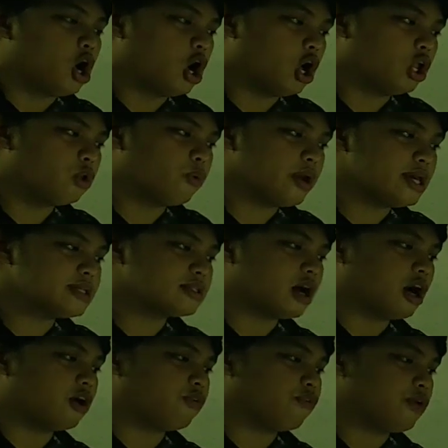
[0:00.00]
Hallways
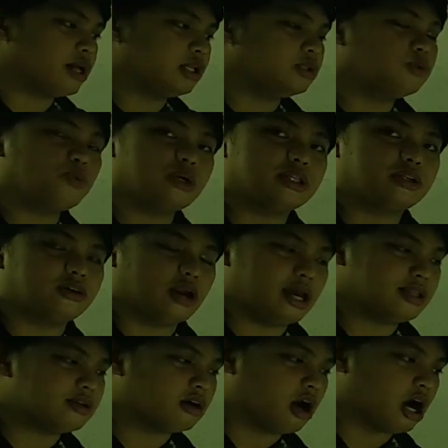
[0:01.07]
are filled with
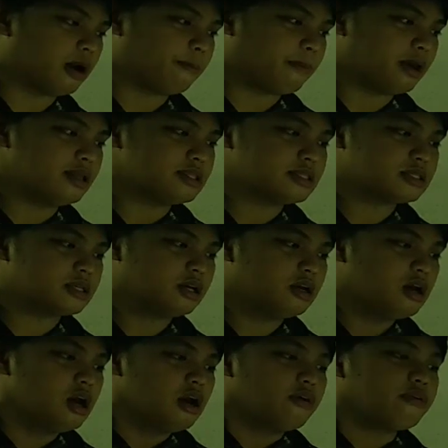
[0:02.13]
red carpets
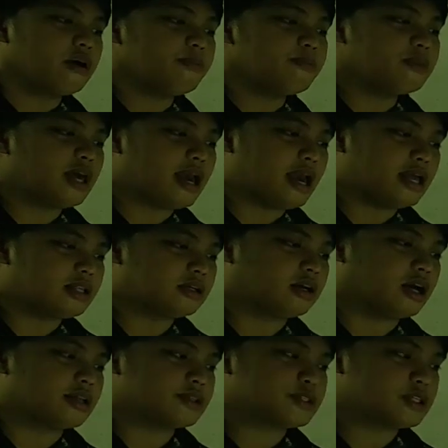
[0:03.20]
from the
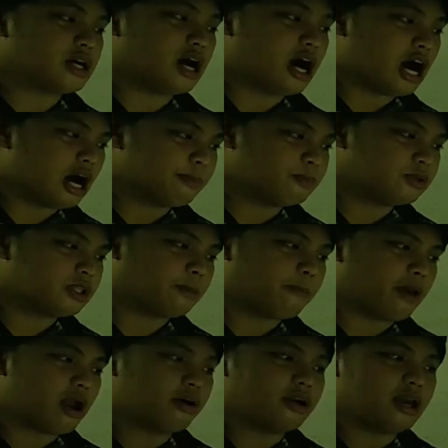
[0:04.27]
entrance up to the
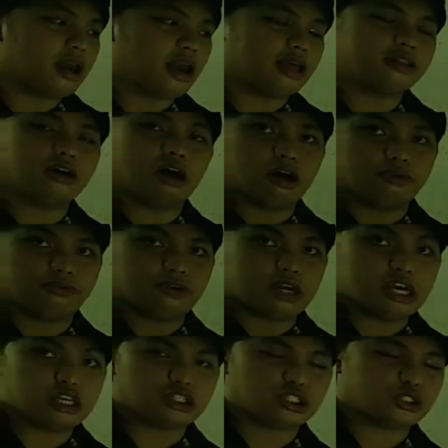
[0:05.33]
very end of
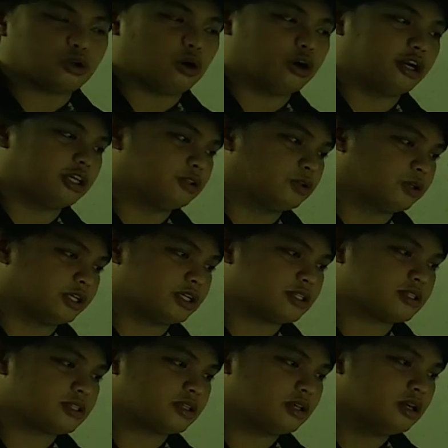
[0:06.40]
each
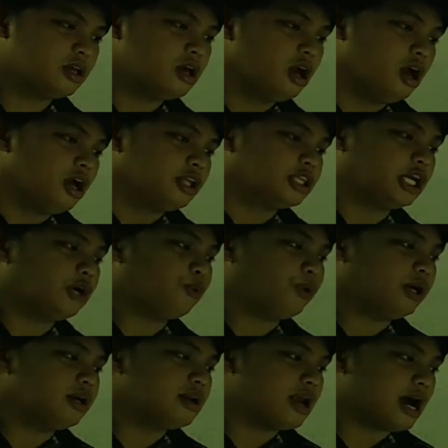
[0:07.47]
corridors. There
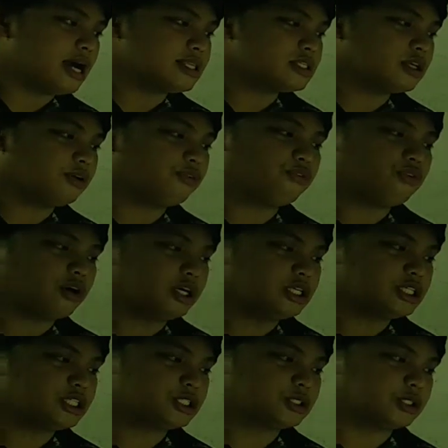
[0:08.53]
were lots of
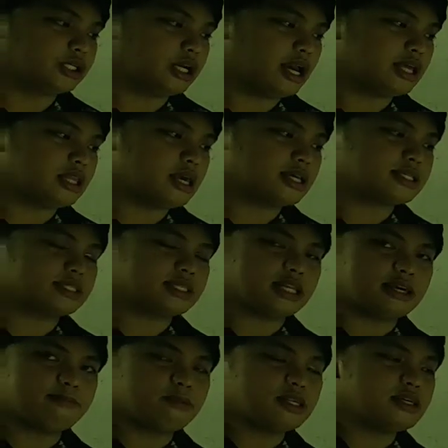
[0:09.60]
furniture and
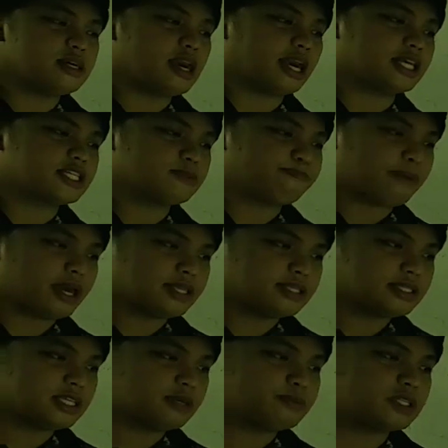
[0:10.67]
extremely
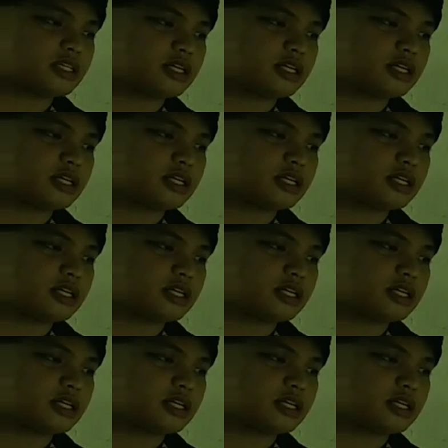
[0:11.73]
expensive